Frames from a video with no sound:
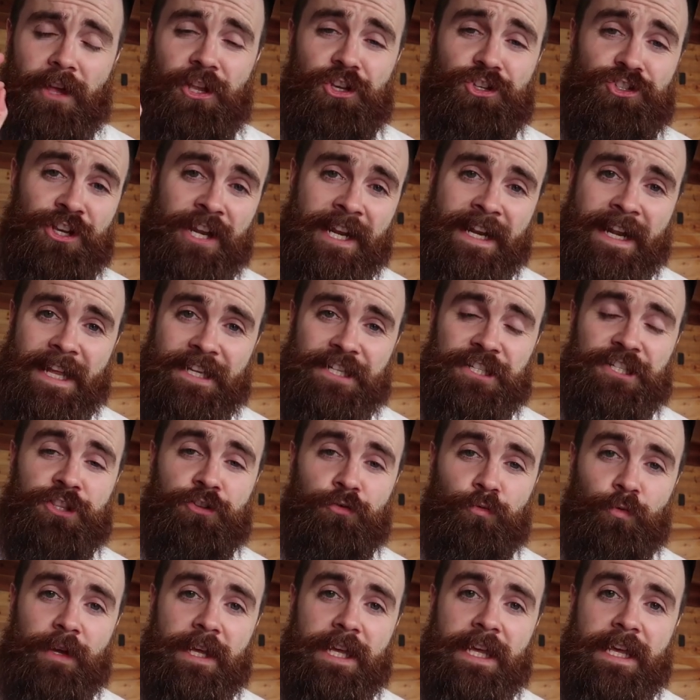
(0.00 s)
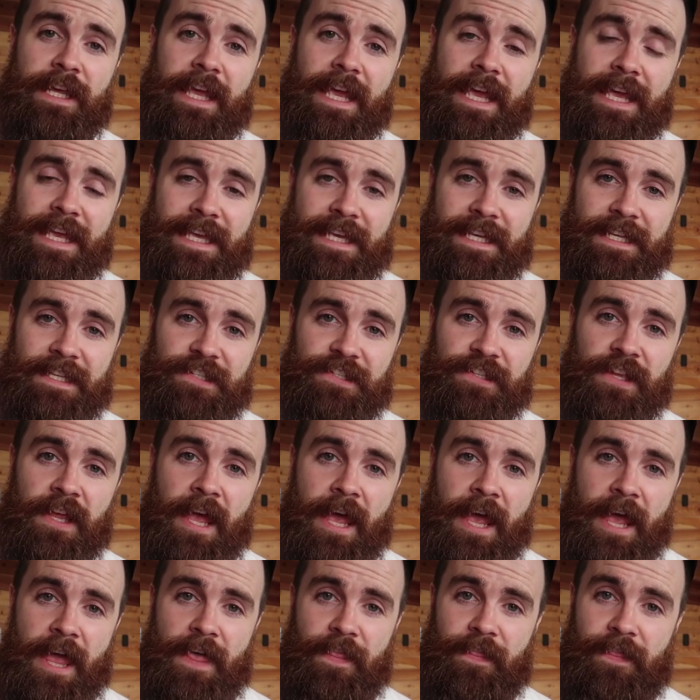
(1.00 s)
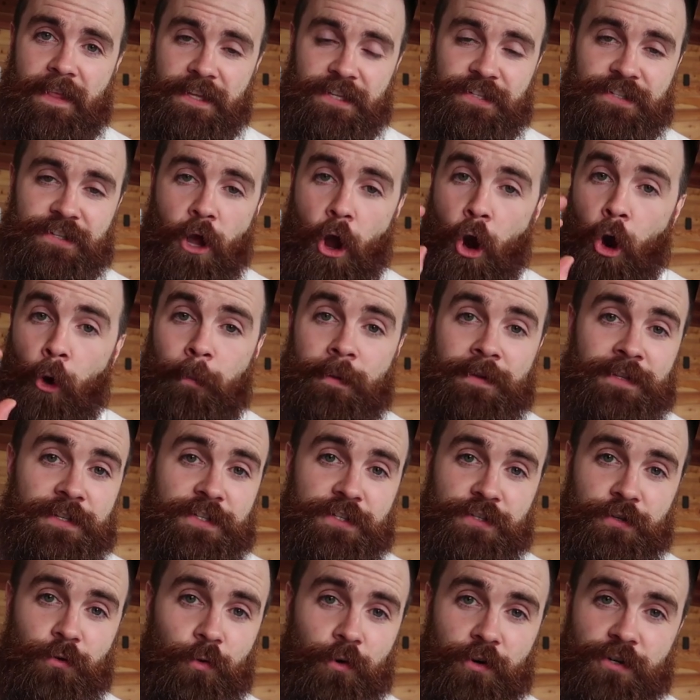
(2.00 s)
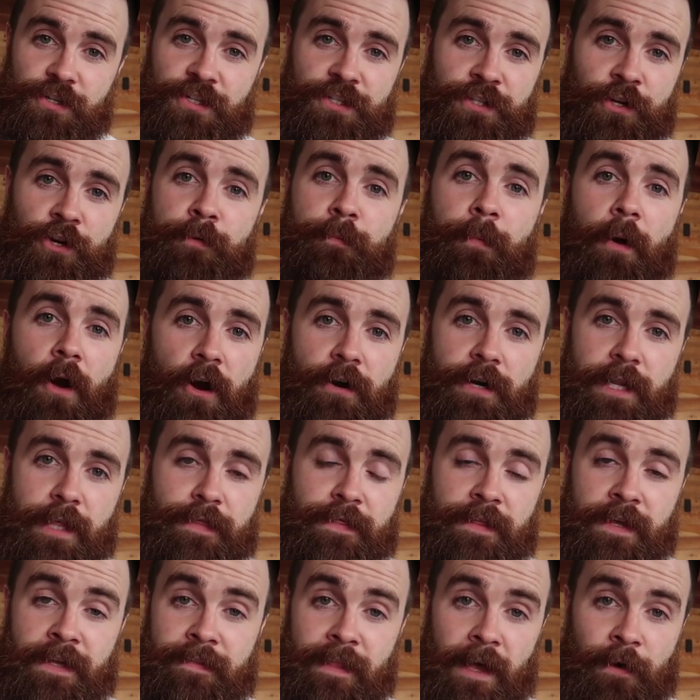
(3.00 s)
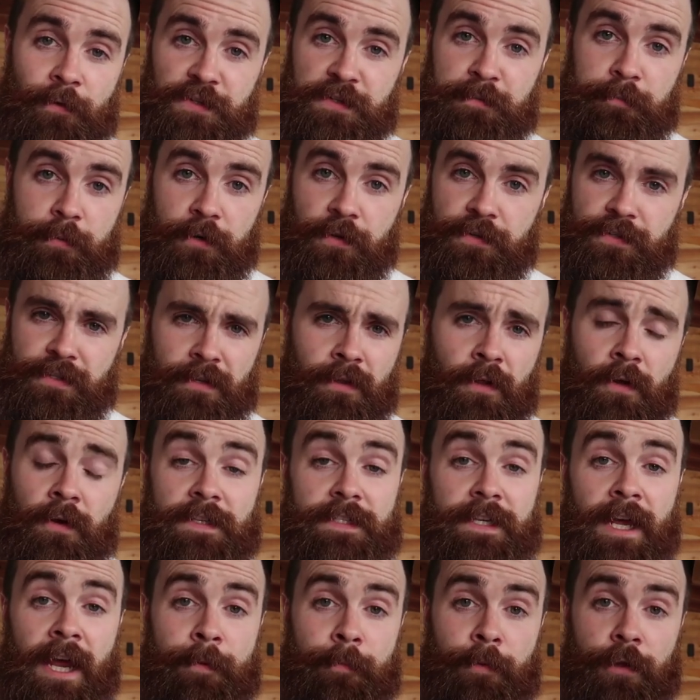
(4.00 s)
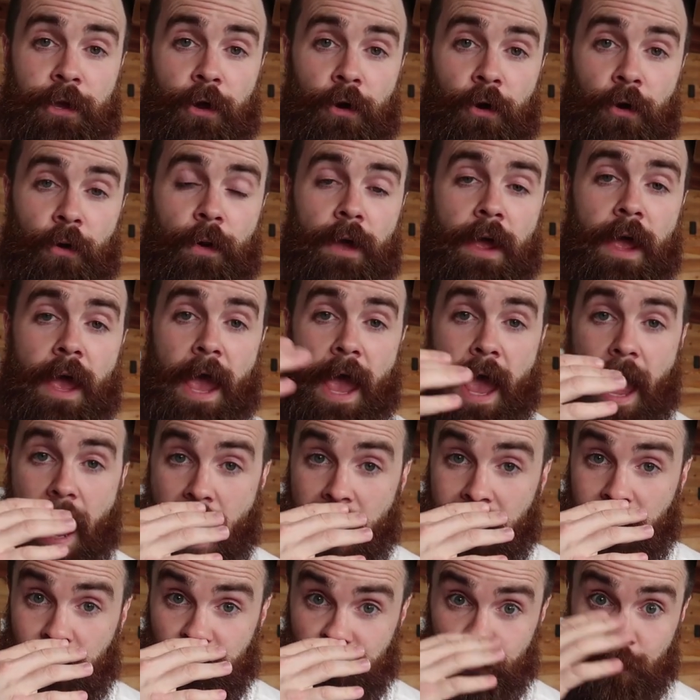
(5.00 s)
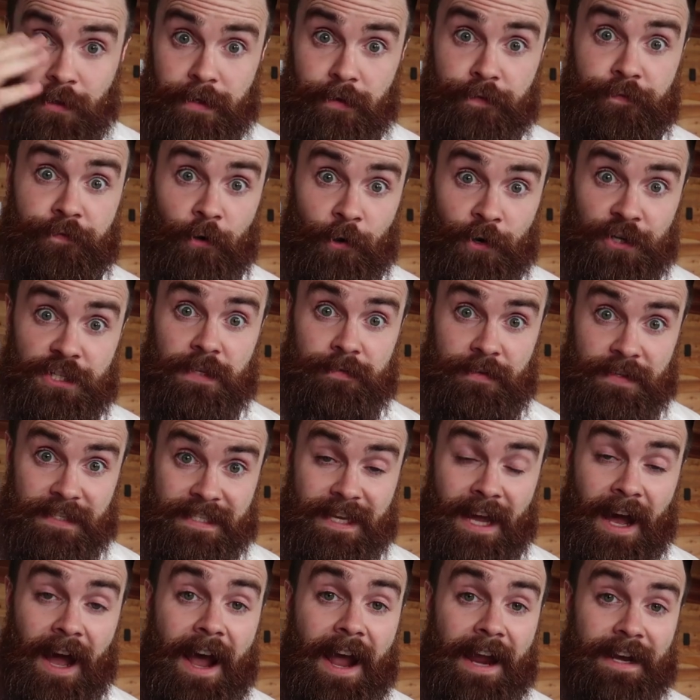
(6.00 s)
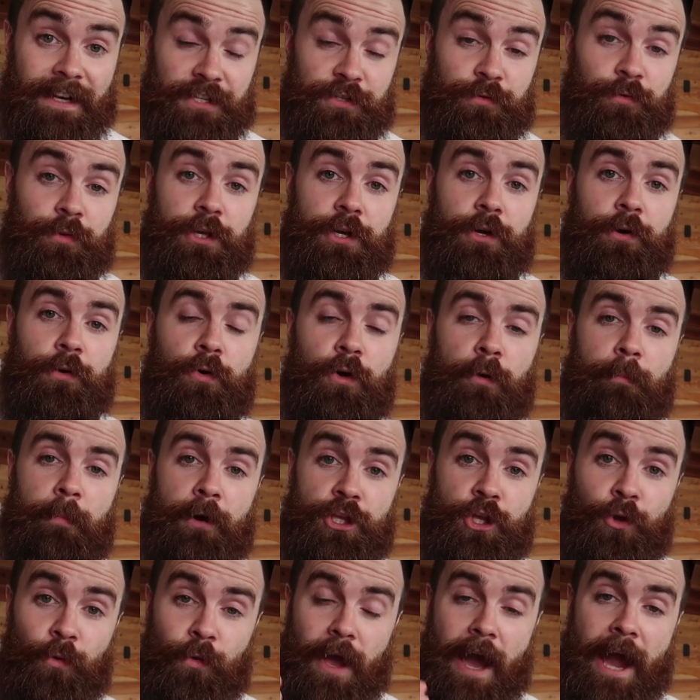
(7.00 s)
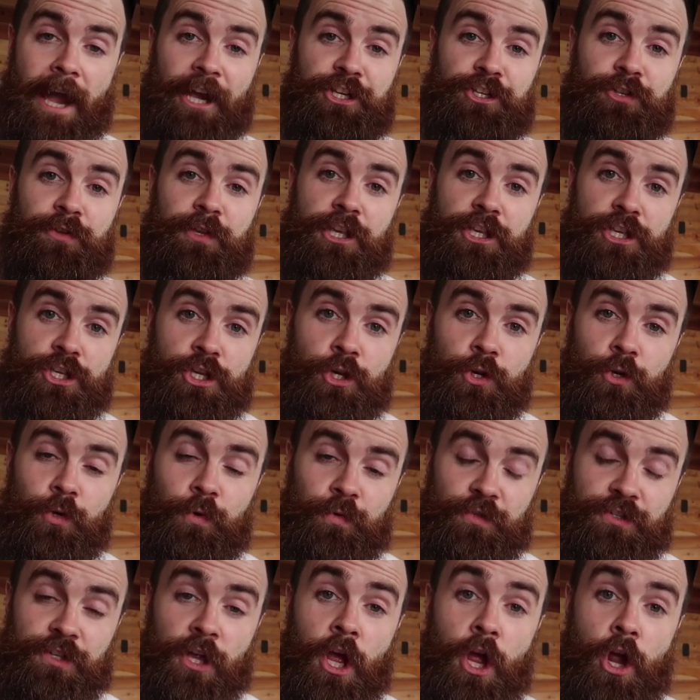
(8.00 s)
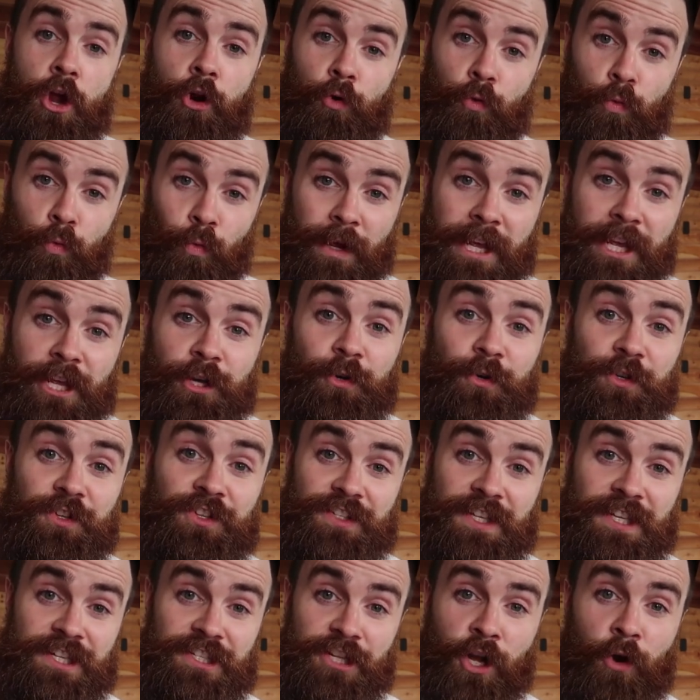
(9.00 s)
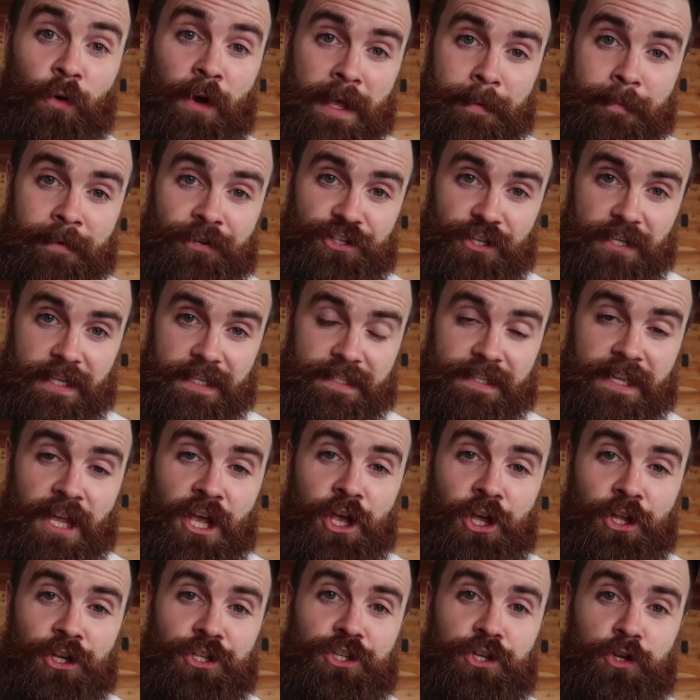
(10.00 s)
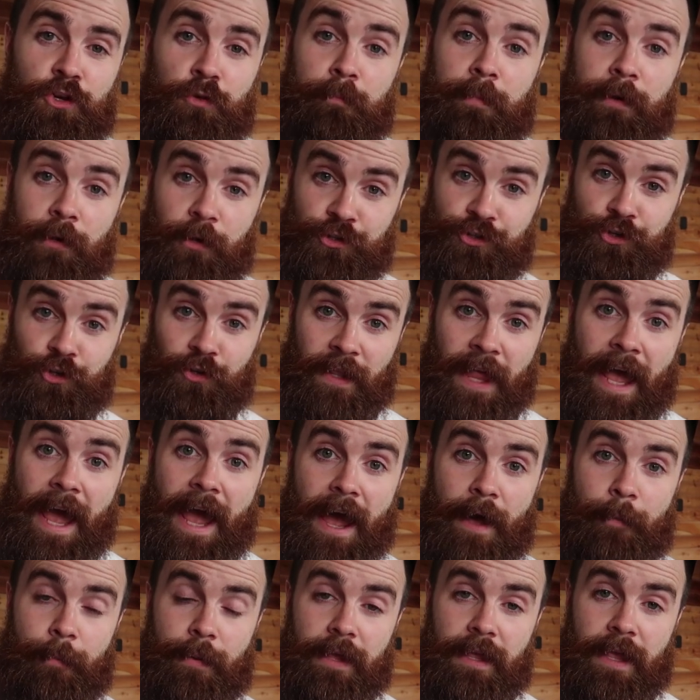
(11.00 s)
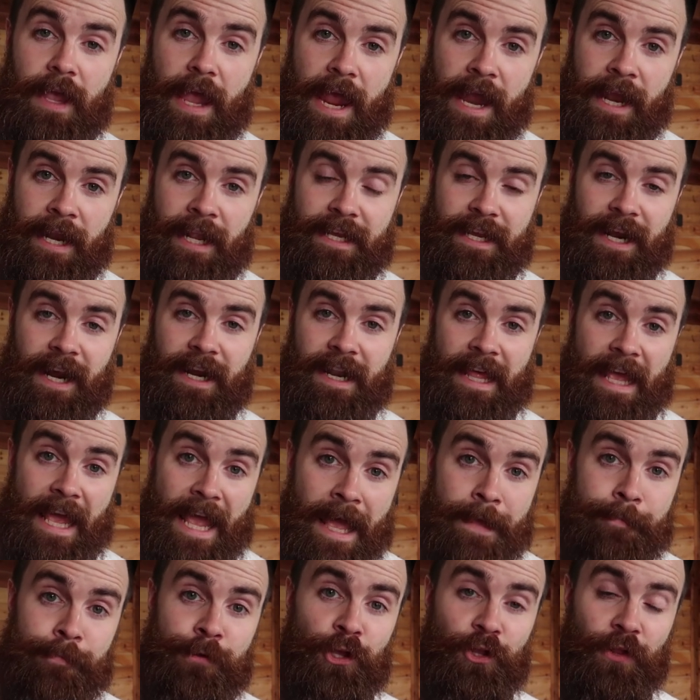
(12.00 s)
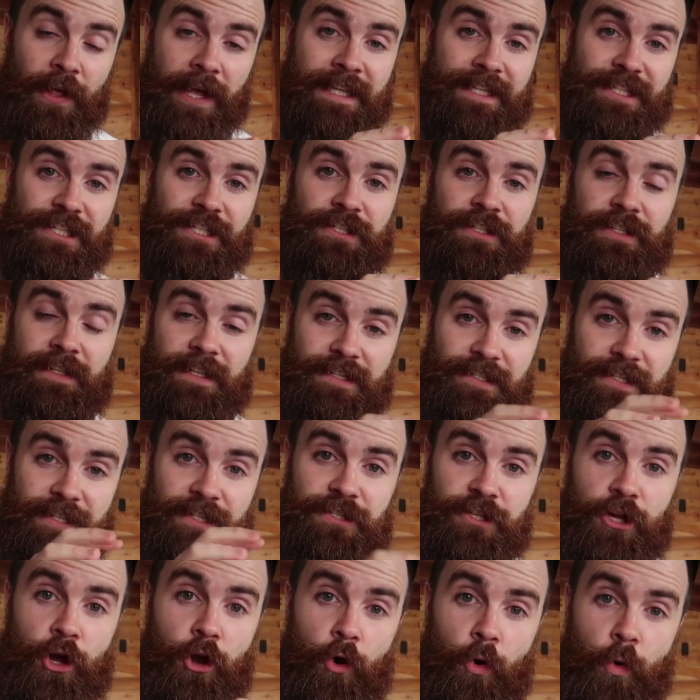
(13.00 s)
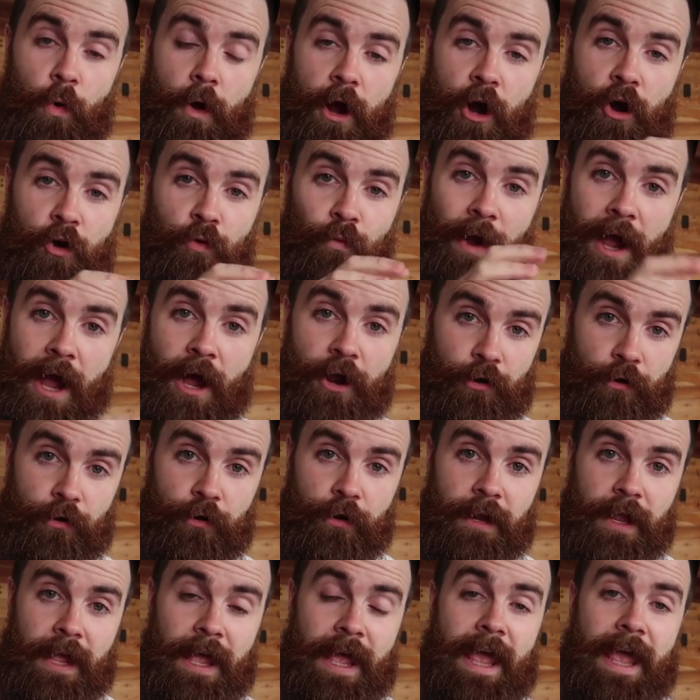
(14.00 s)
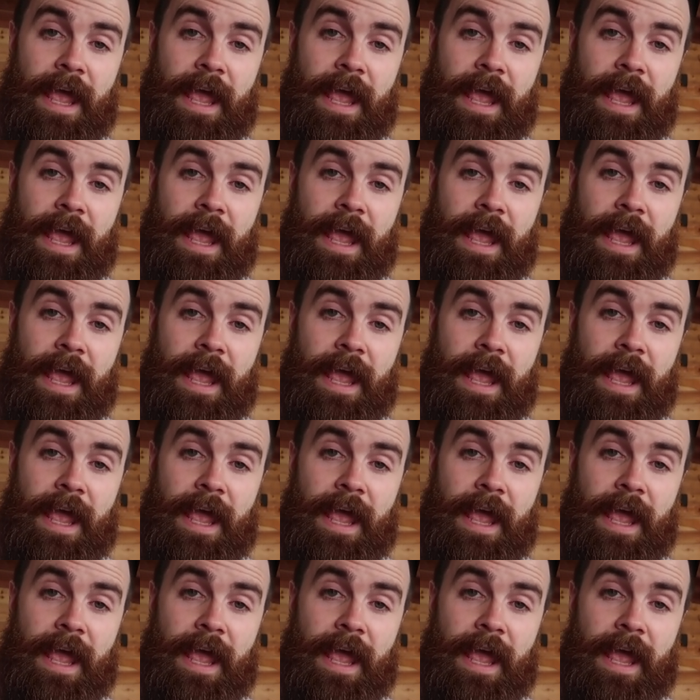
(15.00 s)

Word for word: GNS3 is this open source third-party thing that was built a long time ago, and it was really the first of its kind. It's really cool, but you actually use real Cisco images to build your lab, and it kind of emulates the Cisco router